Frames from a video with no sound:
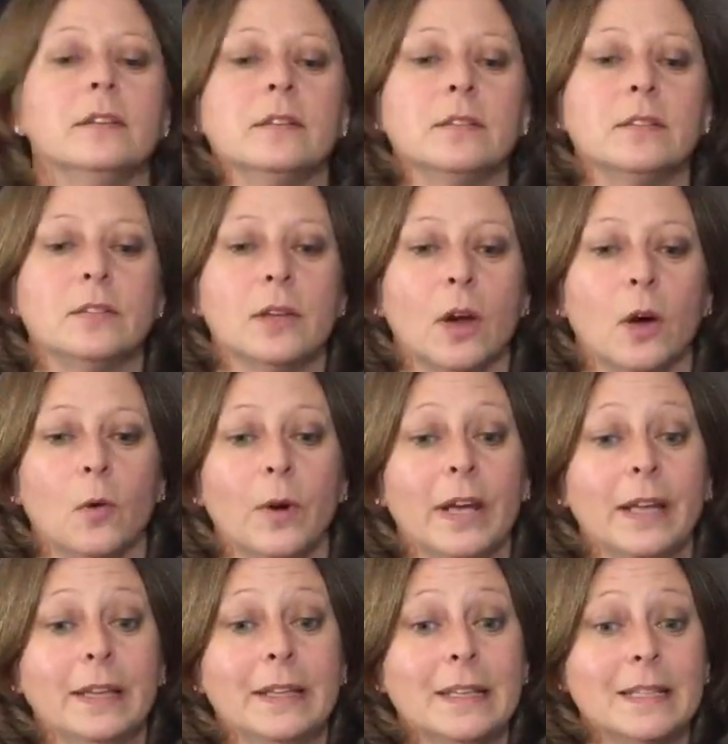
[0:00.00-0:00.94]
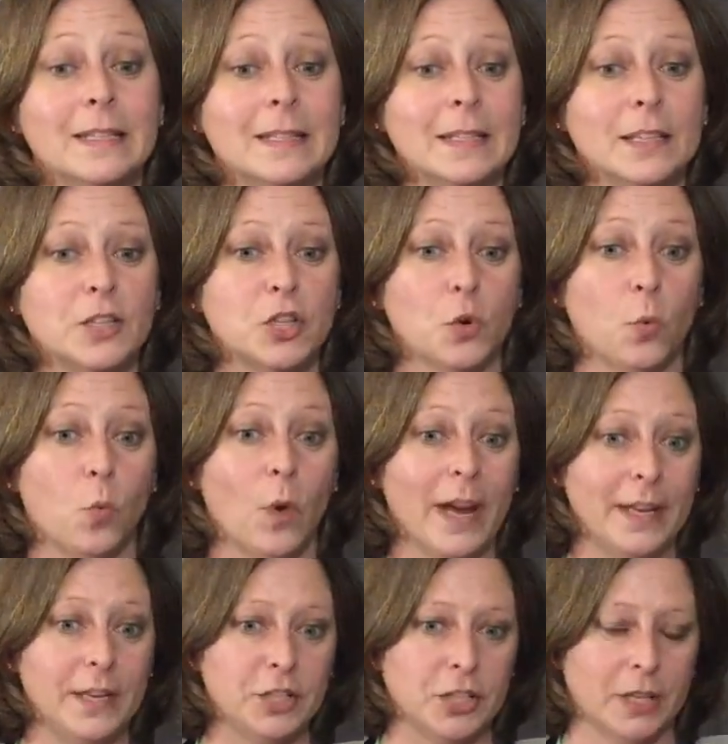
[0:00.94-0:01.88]
So in this
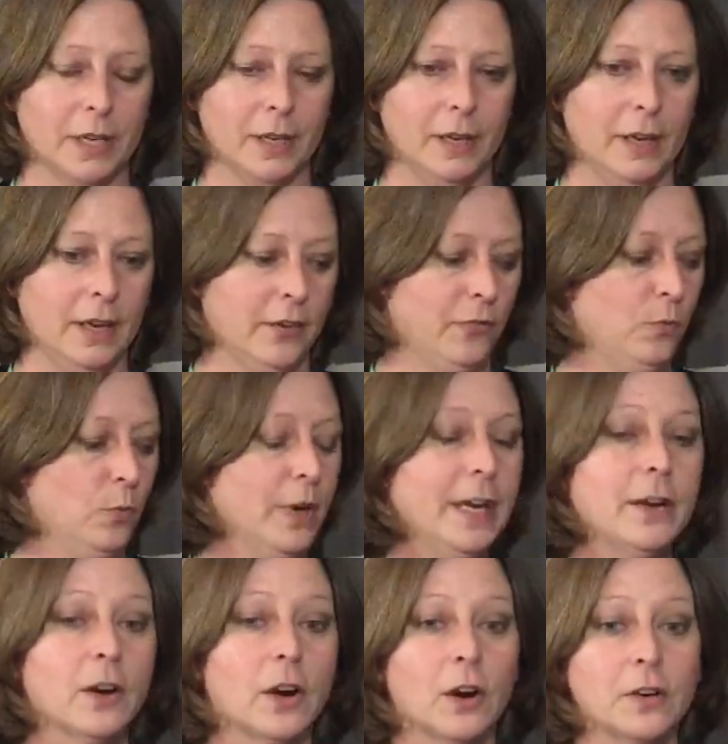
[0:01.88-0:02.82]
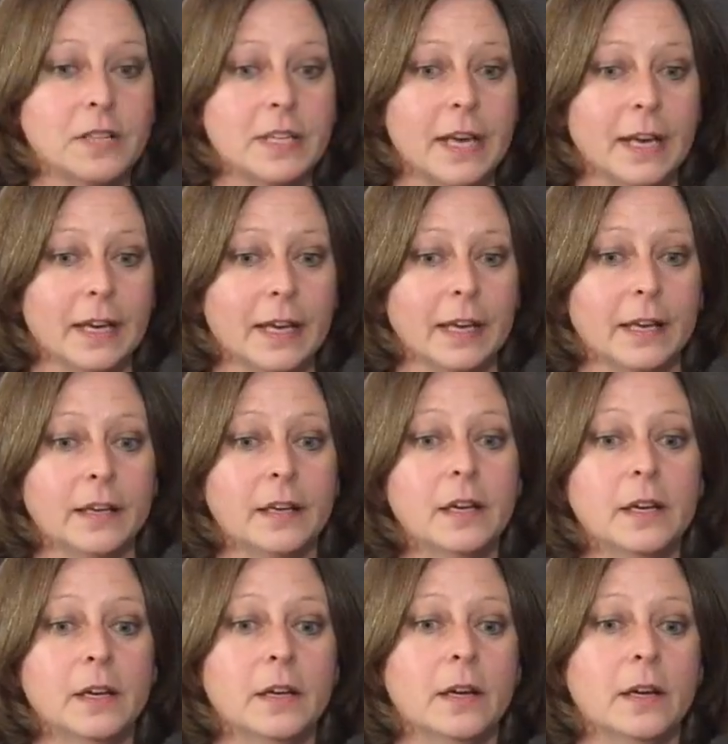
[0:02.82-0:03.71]
situation, if we are taking